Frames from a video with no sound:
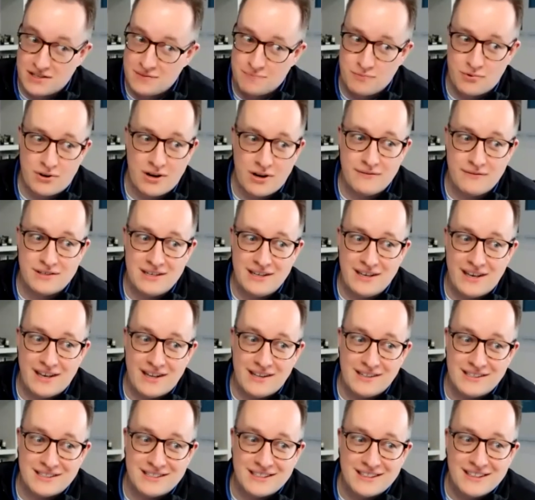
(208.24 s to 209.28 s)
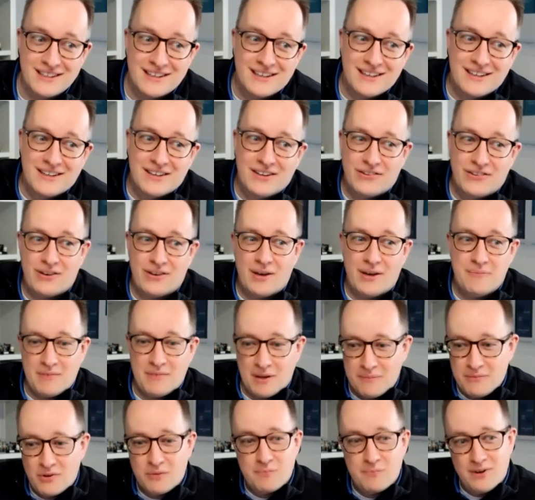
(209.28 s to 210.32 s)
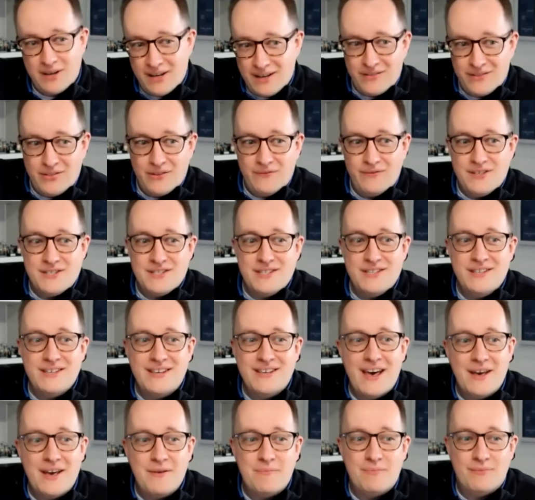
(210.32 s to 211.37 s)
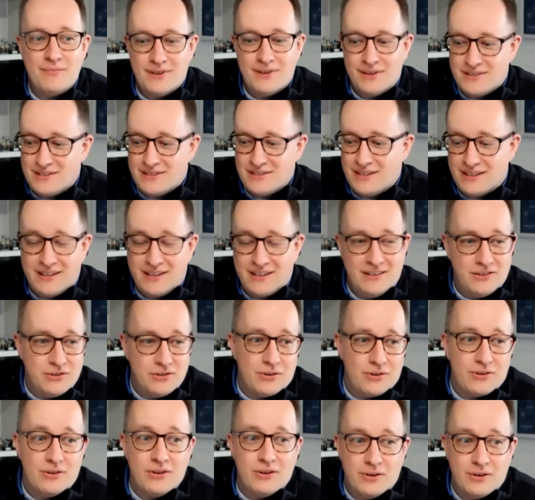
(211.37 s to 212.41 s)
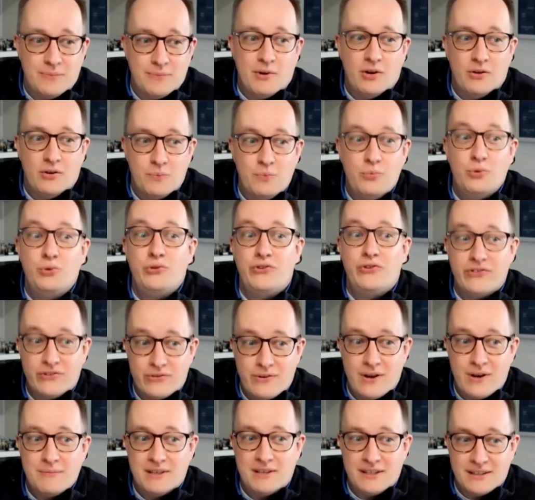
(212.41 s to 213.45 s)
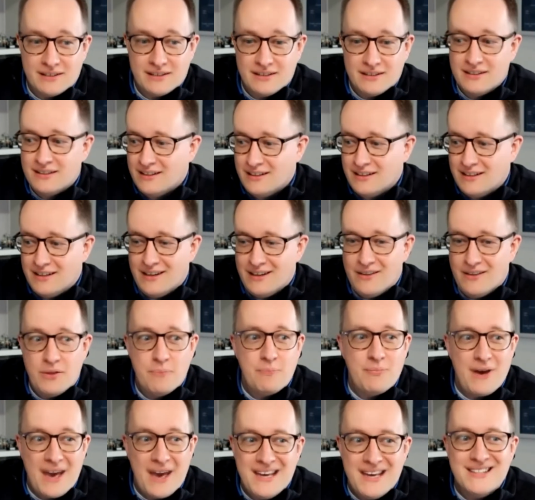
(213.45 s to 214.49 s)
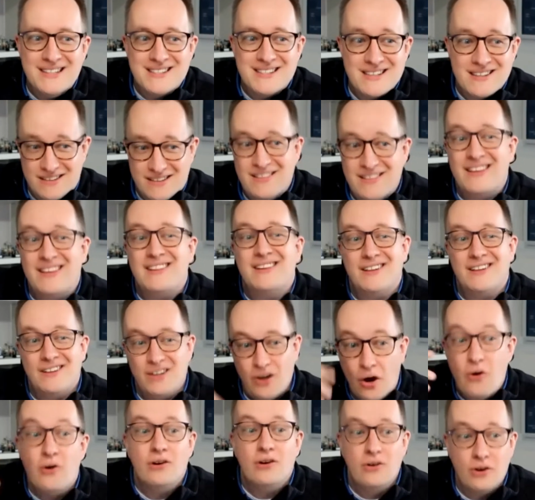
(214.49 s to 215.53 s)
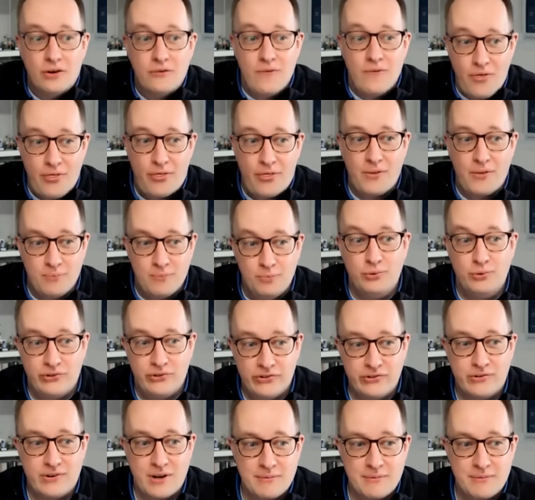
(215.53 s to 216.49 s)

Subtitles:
privately held. So I'm not playing the VC game, but I can talk a lot about bootstrapping and the pains that go along with bootstrapping.